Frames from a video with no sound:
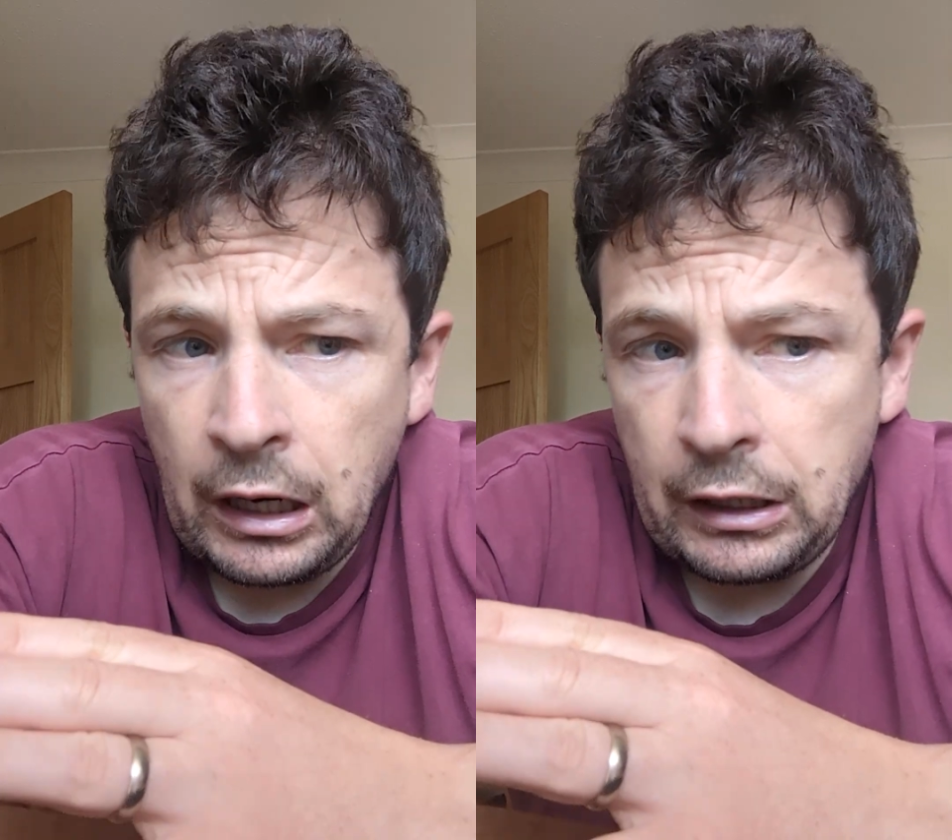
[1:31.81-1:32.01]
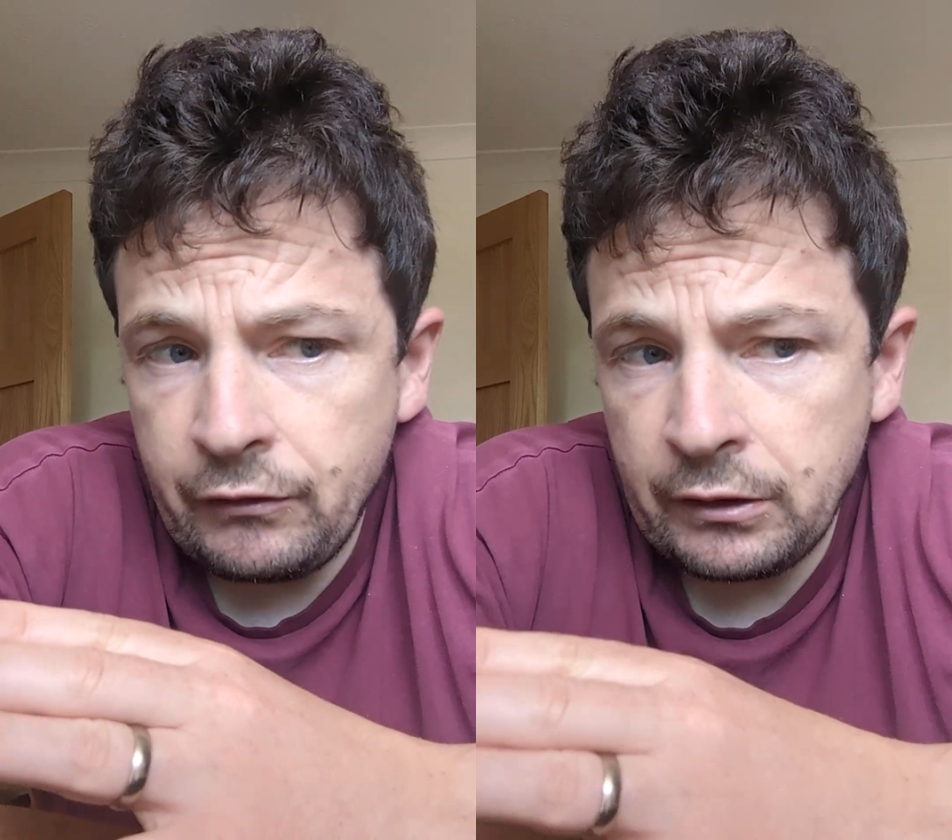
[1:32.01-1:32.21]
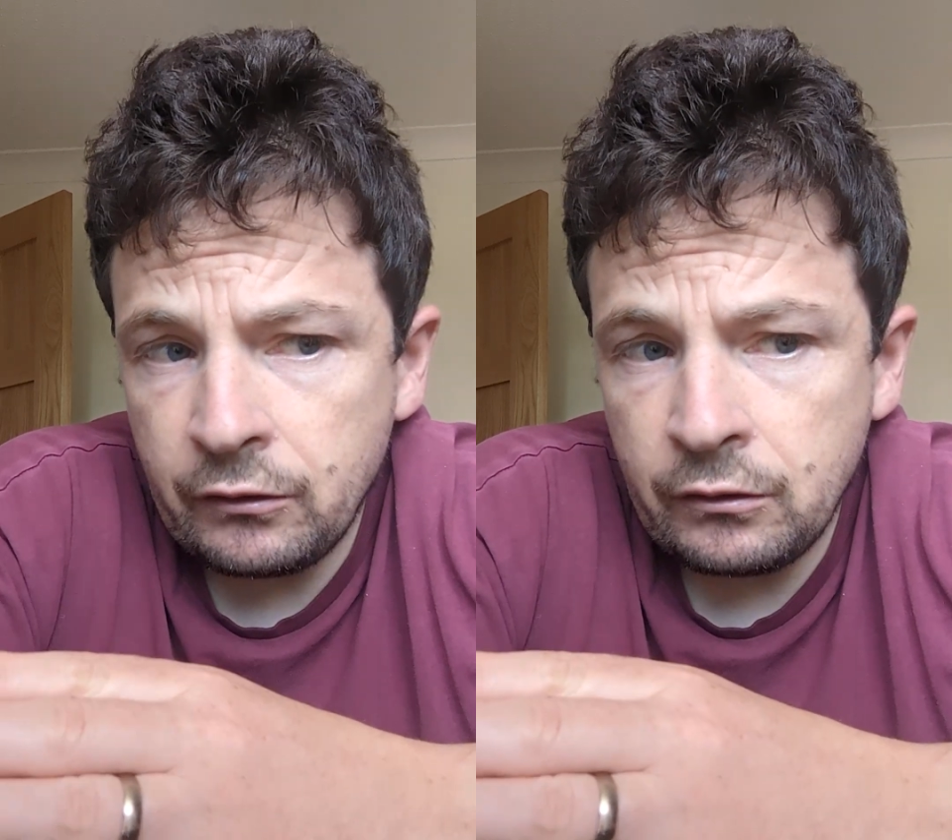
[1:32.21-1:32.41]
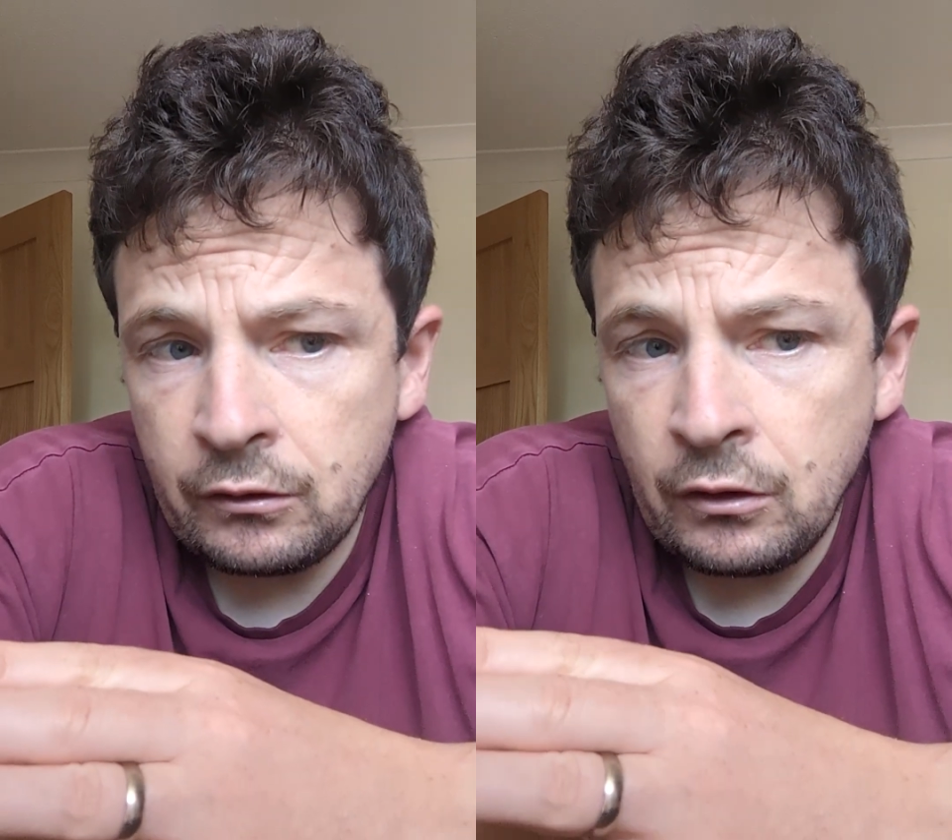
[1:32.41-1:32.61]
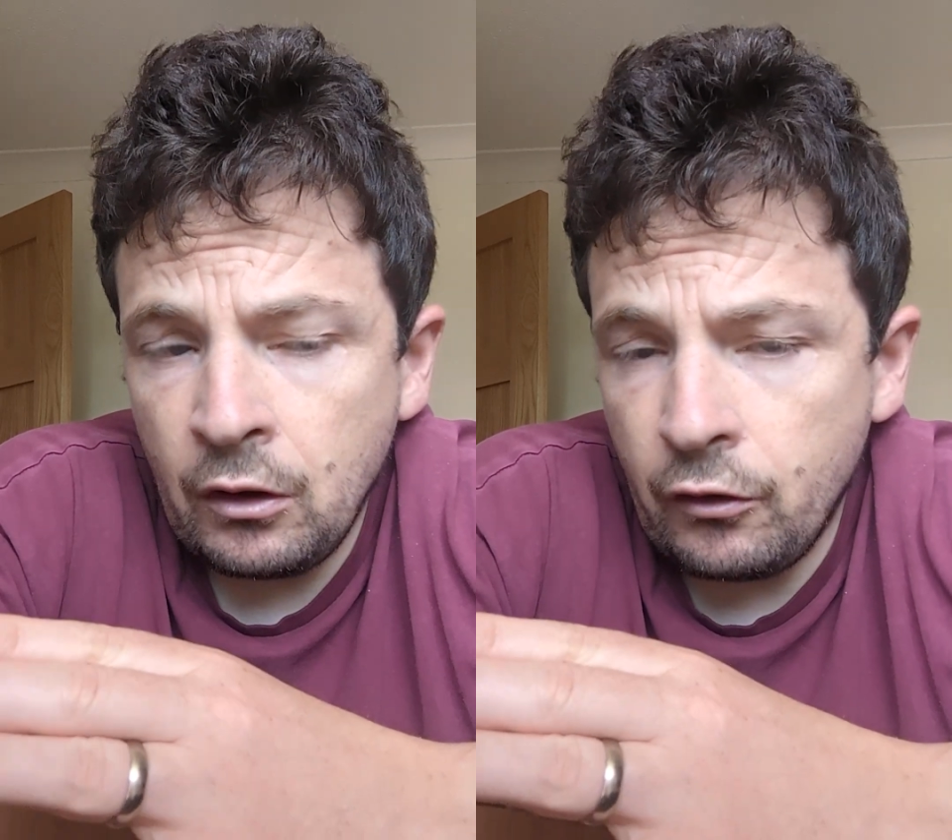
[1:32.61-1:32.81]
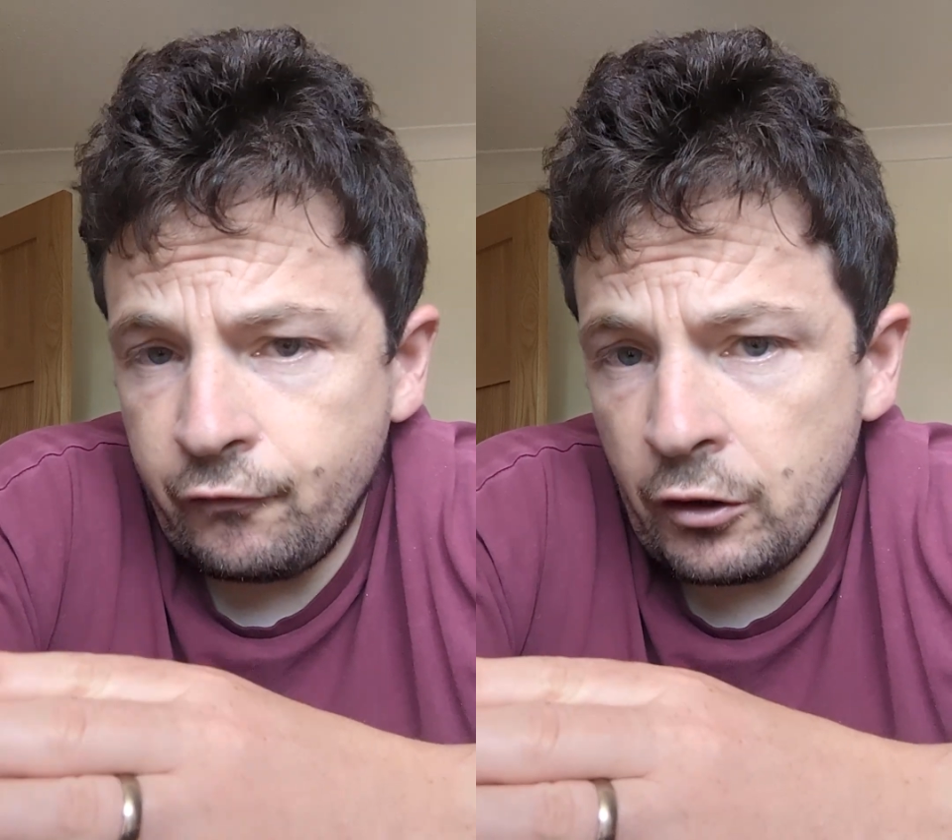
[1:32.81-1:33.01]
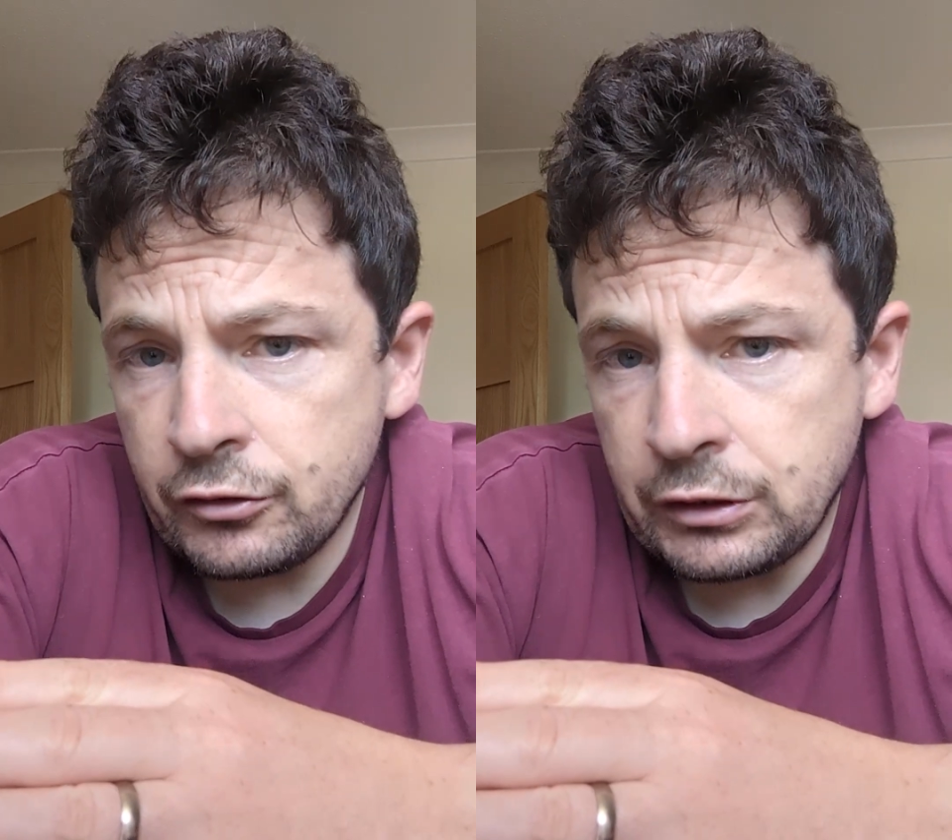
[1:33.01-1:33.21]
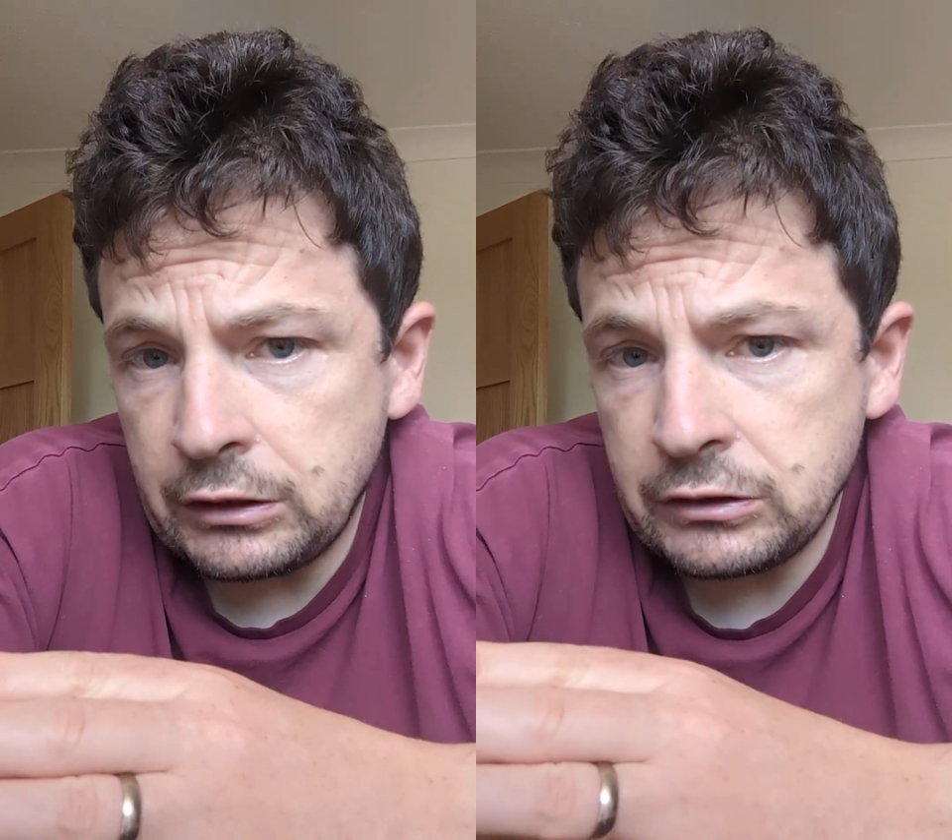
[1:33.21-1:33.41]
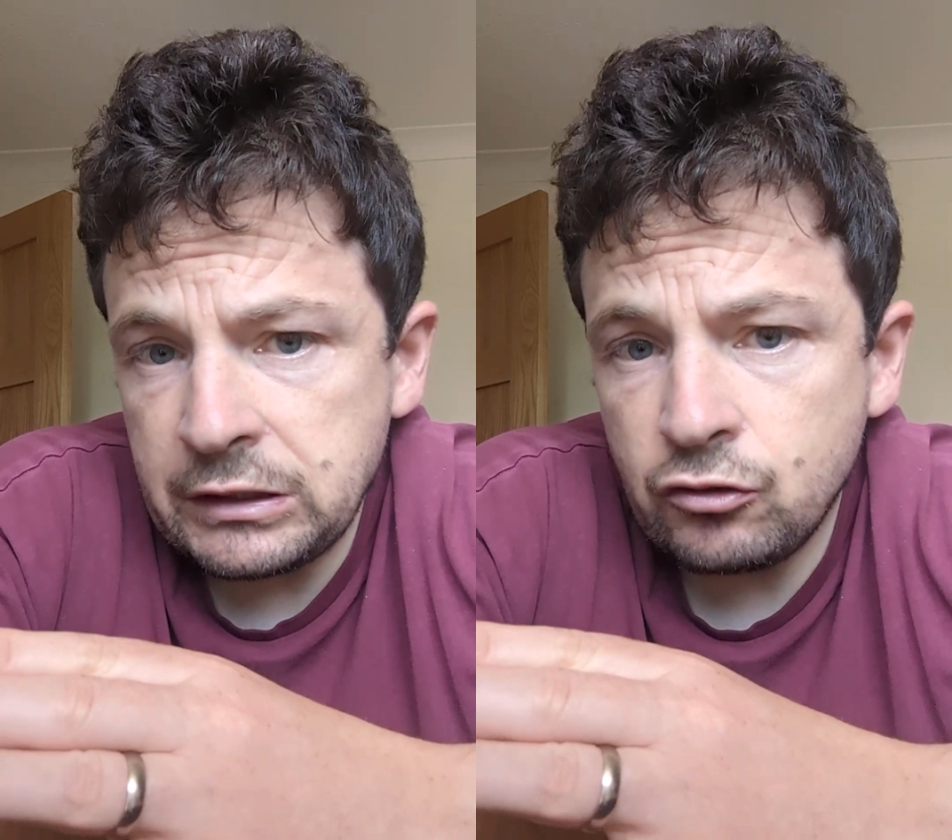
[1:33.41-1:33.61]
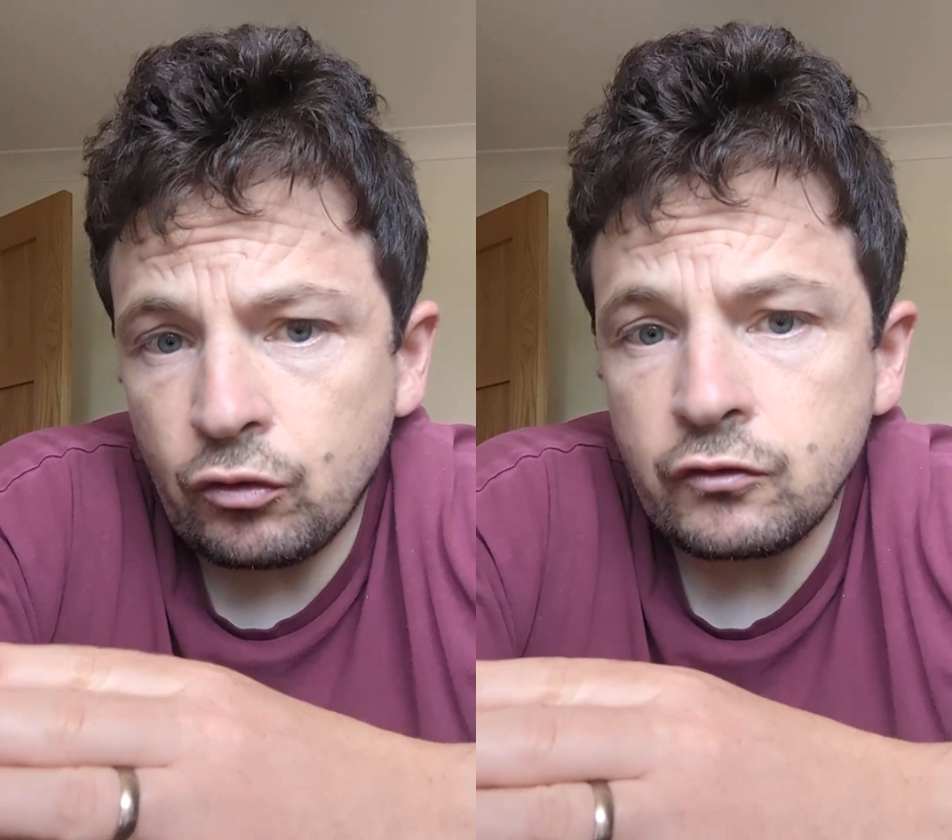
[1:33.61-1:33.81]
I think the first is
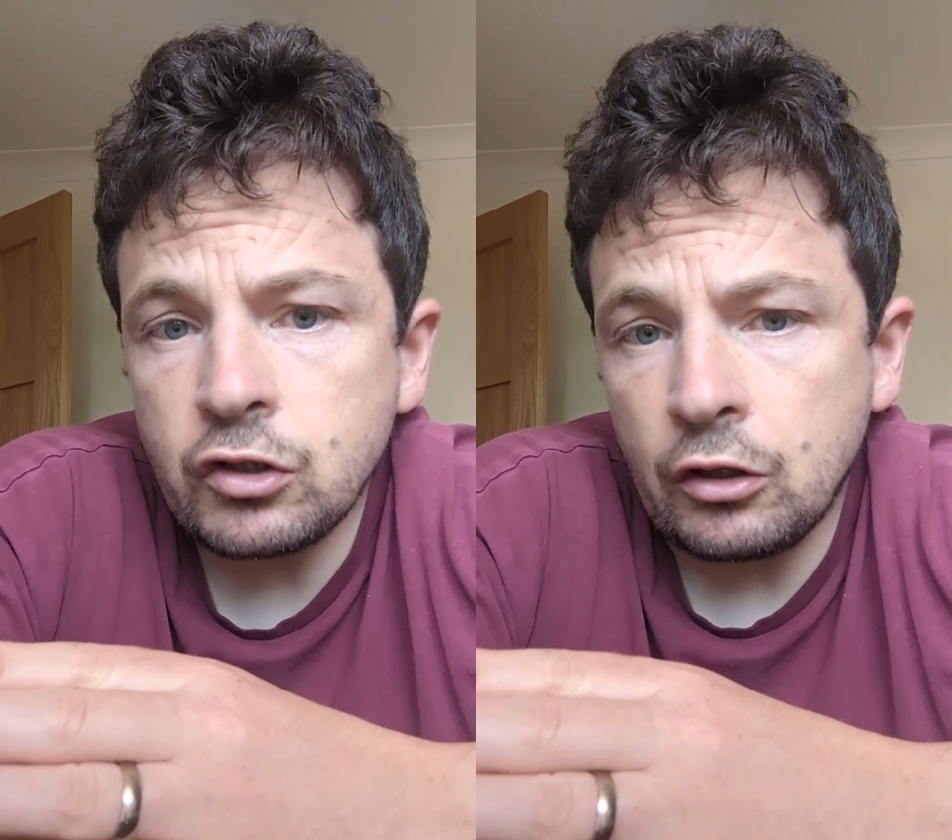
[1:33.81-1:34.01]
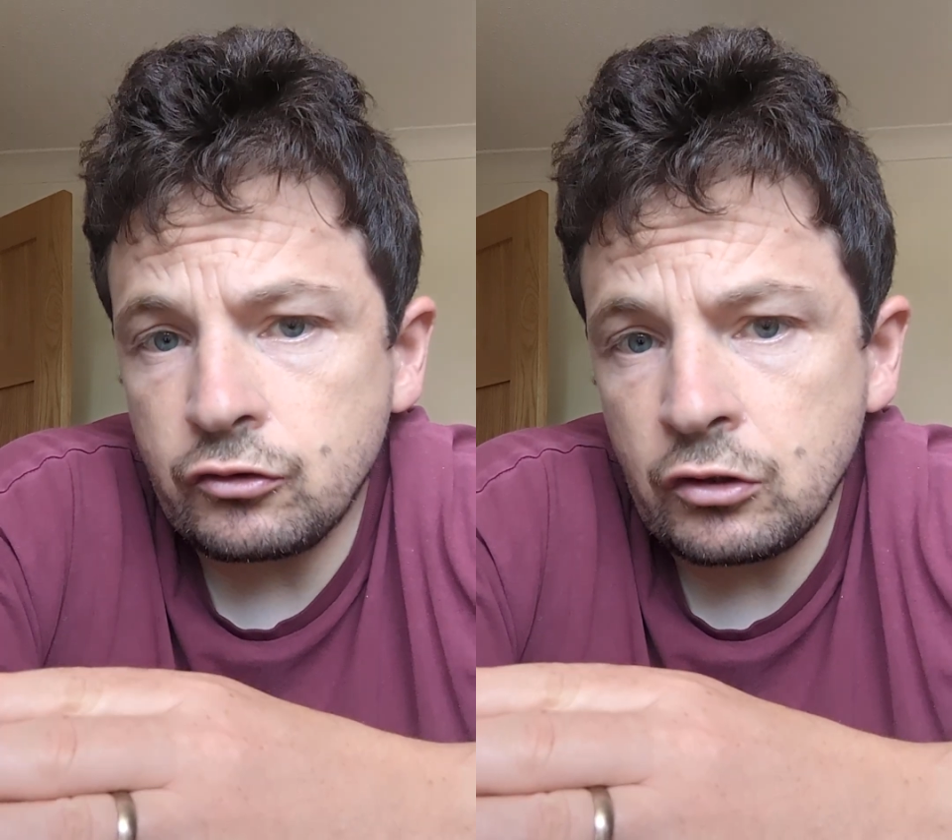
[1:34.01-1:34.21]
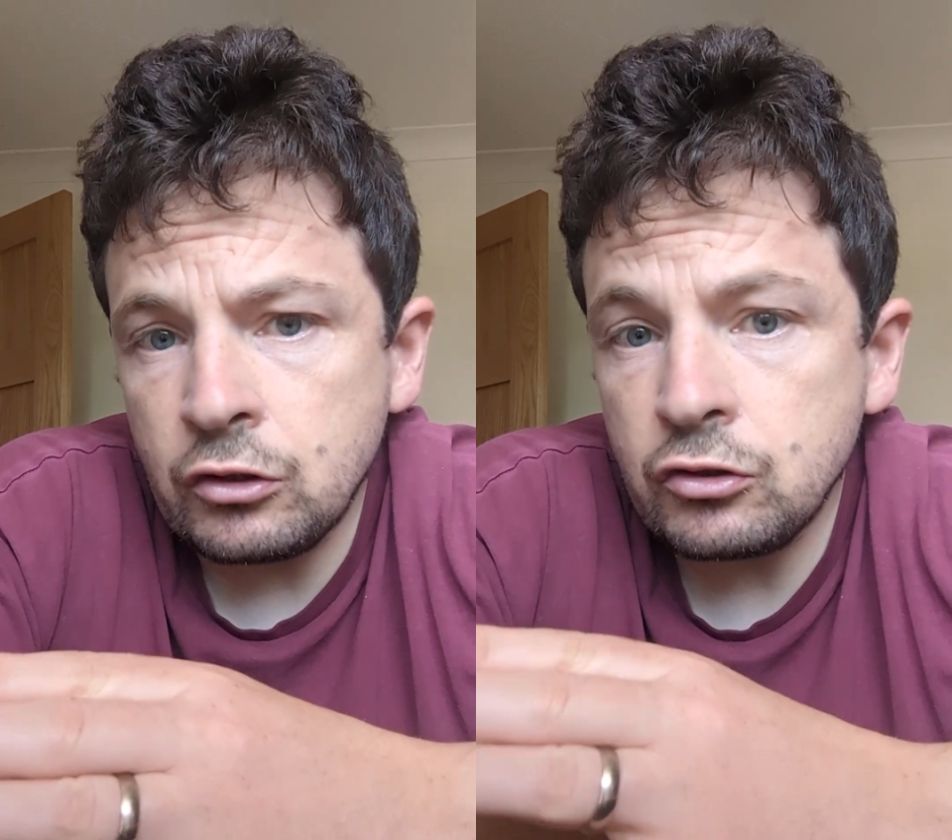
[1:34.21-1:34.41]
this sort of shows